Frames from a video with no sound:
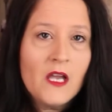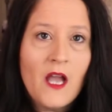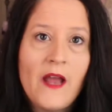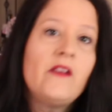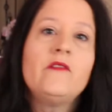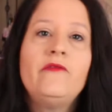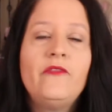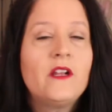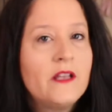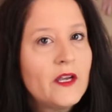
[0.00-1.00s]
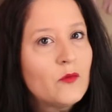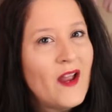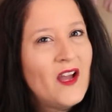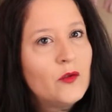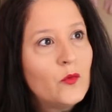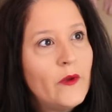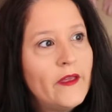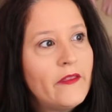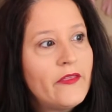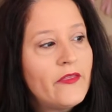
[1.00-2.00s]
kind of fiddling around
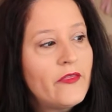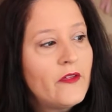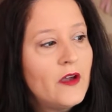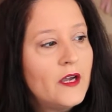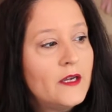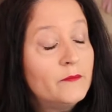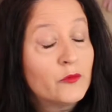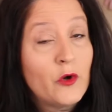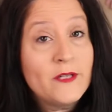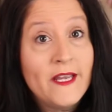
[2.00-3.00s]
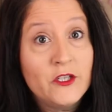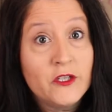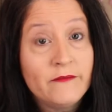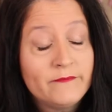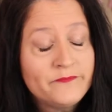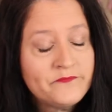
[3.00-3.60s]
with rotation.